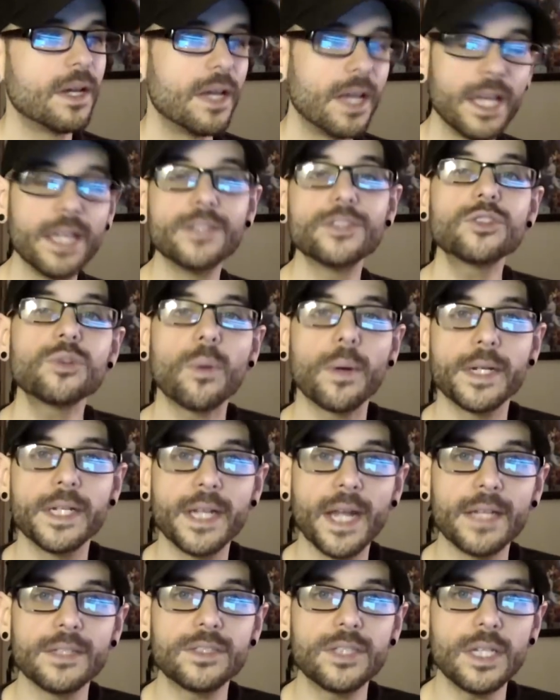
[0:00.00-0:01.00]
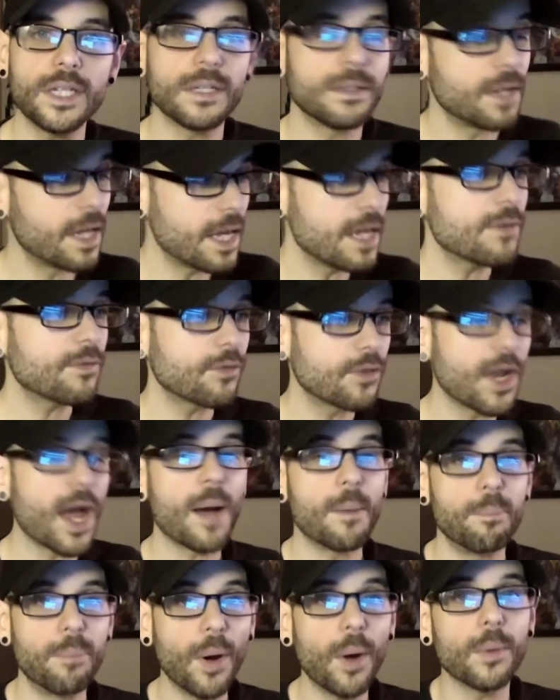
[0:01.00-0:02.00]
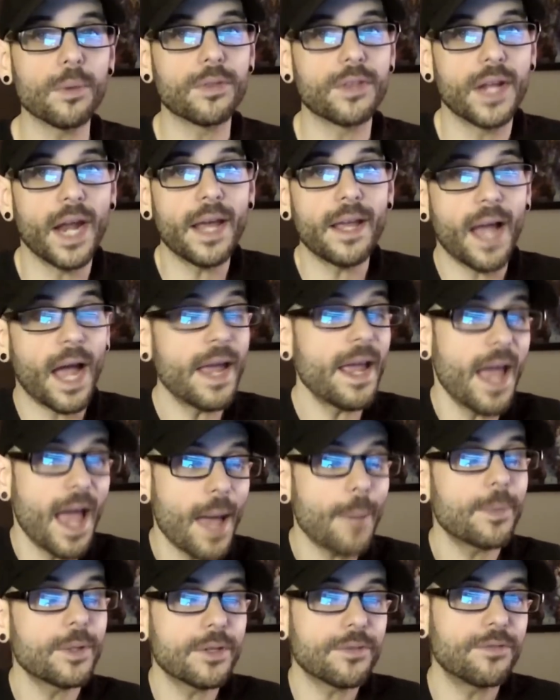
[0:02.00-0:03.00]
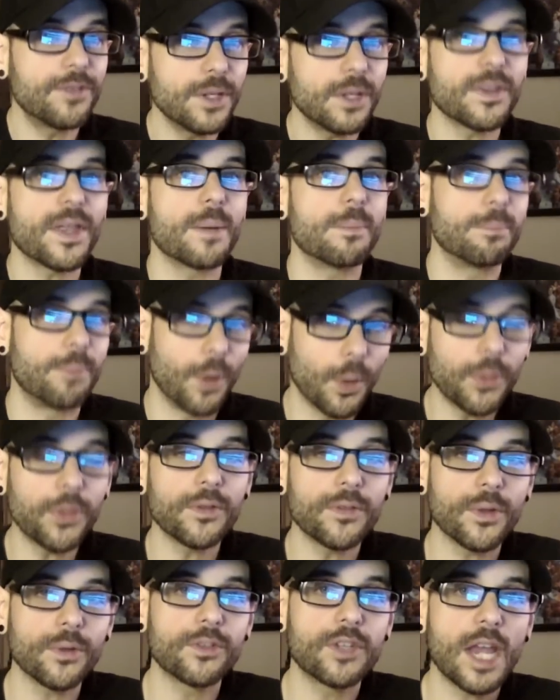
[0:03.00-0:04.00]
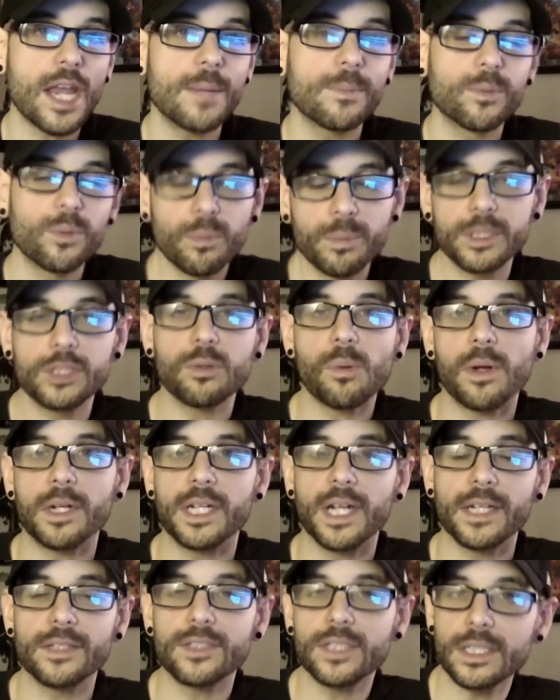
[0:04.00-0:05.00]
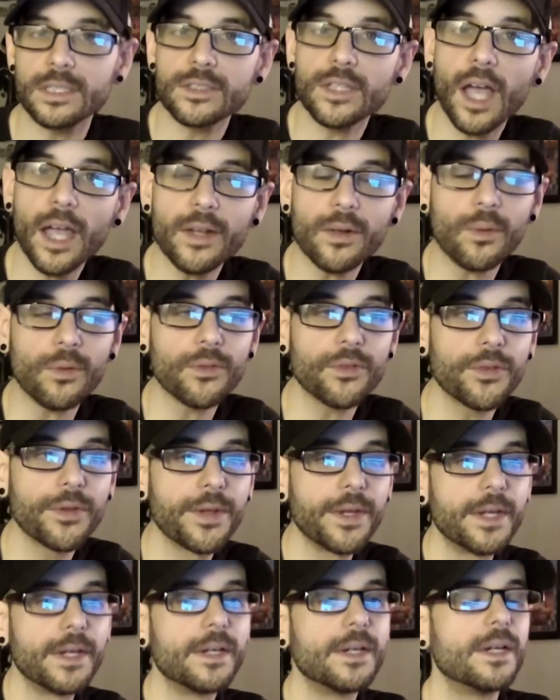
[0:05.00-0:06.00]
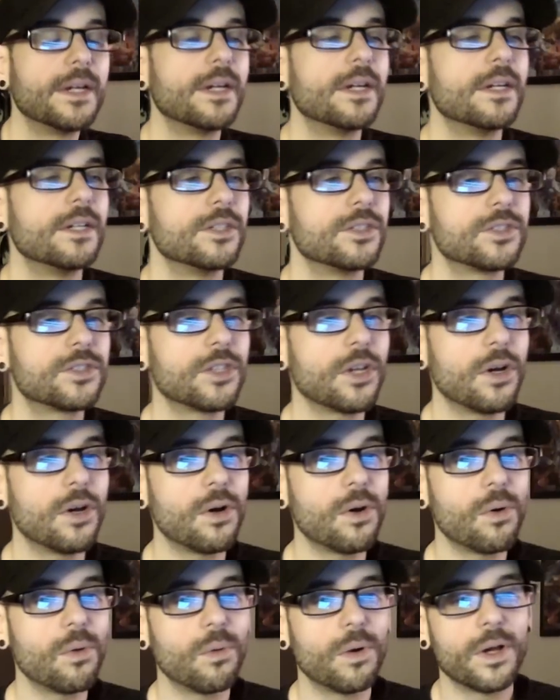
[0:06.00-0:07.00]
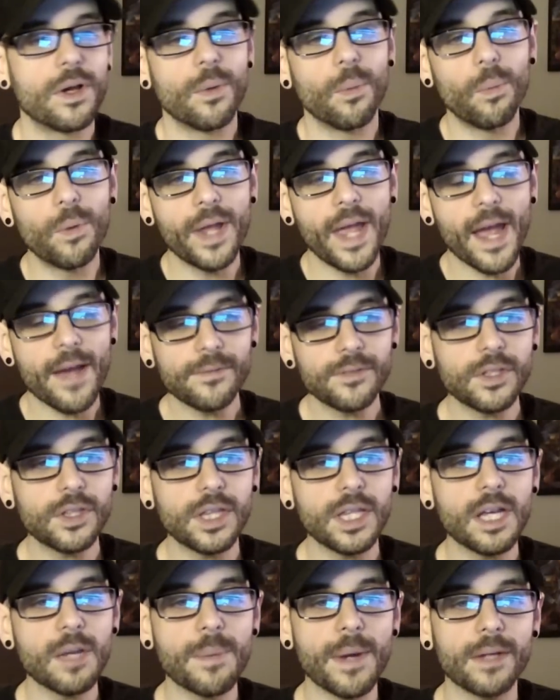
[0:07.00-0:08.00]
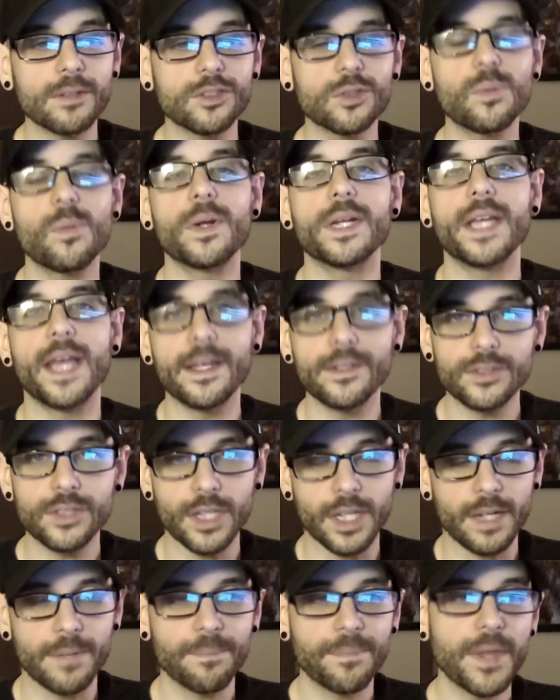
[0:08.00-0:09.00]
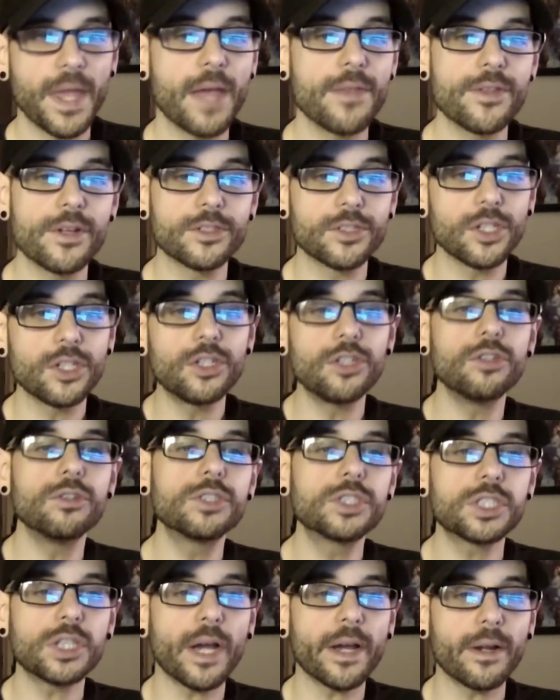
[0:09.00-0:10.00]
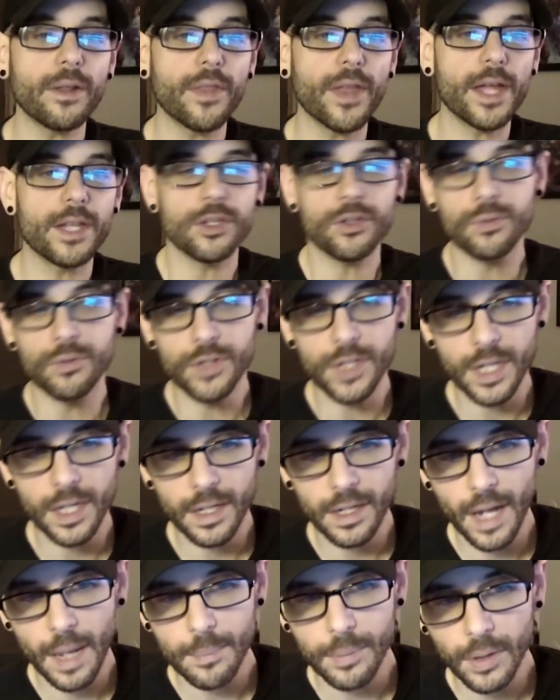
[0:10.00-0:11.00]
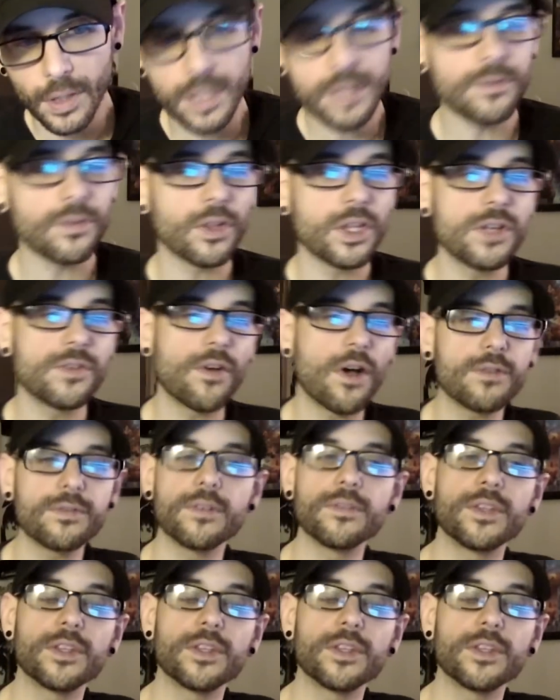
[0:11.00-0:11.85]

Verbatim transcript: in twenty nineteen, if not both. And I, I happen to feel that both of those games will be twenty nineteen titles. So we have to think about twenty eighteen, and there's a huge title that you did, I believe, leave off of